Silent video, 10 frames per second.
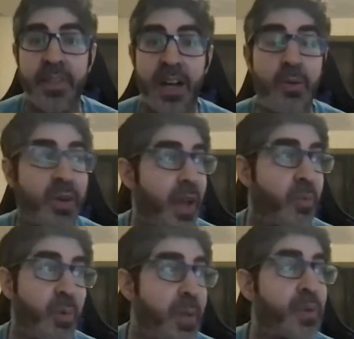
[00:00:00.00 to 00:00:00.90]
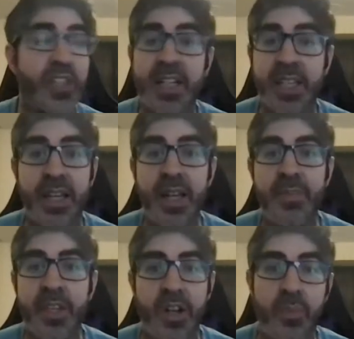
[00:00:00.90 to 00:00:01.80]
Again, we projected,
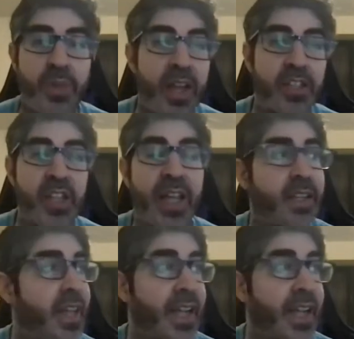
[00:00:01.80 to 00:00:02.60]
players like